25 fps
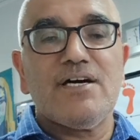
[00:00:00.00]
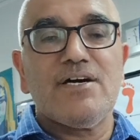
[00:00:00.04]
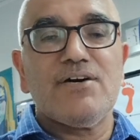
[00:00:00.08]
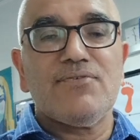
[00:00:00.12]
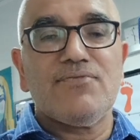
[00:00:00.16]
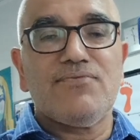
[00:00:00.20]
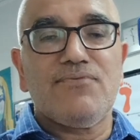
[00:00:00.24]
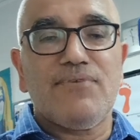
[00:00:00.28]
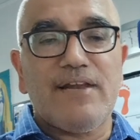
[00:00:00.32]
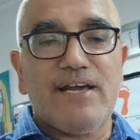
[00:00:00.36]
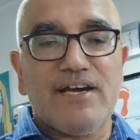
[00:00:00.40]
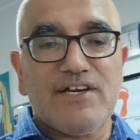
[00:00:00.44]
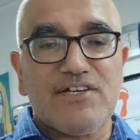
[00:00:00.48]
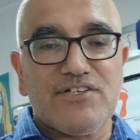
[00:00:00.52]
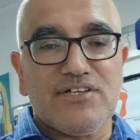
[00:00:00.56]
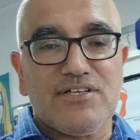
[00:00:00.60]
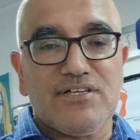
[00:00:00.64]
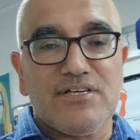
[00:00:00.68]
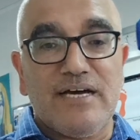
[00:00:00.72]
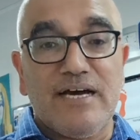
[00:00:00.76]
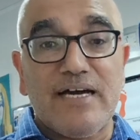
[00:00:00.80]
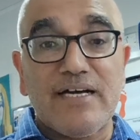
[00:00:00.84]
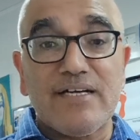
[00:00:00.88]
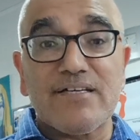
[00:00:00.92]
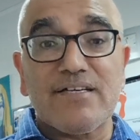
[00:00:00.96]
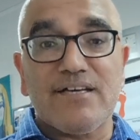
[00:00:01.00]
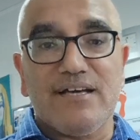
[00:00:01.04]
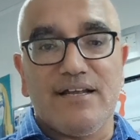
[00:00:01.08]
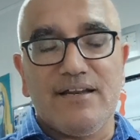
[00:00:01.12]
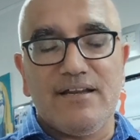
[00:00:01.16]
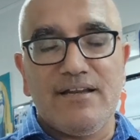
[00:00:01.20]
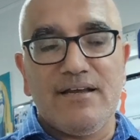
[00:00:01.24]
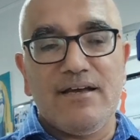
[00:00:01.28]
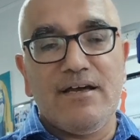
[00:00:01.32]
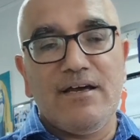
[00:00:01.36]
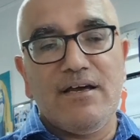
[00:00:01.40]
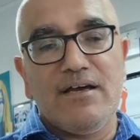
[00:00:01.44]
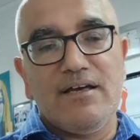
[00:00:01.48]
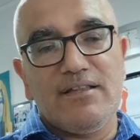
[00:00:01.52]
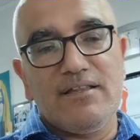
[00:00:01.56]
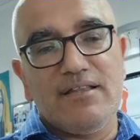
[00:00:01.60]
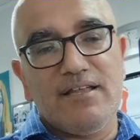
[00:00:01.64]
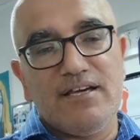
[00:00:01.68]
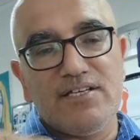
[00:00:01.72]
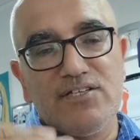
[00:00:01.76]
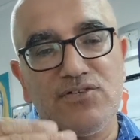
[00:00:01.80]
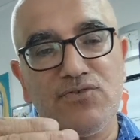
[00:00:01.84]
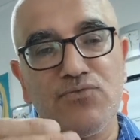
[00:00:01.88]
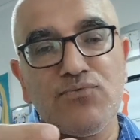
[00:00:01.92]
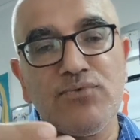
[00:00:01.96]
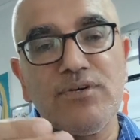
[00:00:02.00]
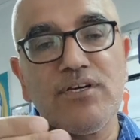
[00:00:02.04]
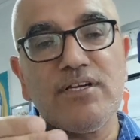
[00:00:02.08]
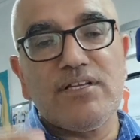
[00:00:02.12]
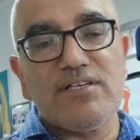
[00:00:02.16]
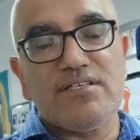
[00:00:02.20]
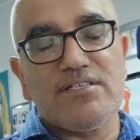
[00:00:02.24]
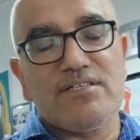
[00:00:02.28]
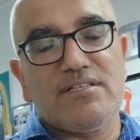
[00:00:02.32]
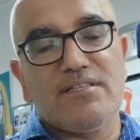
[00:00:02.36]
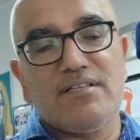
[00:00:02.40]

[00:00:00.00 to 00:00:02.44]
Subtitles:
flexion until there is a weakness